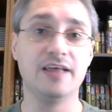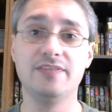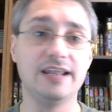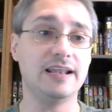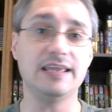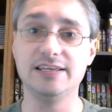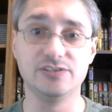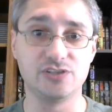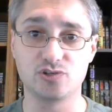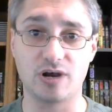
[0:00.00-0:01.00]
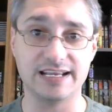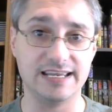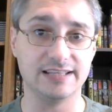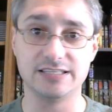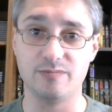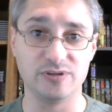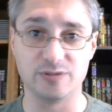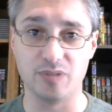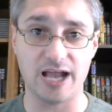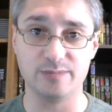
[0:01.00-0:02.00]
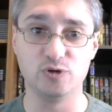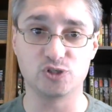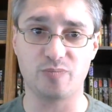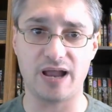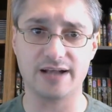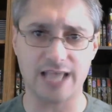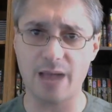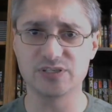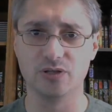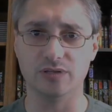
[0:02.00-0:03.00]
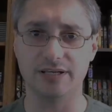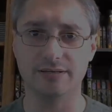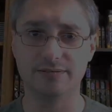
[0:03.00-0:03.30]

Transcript: than it is to try to get them with the blind booster packs. Absolutely.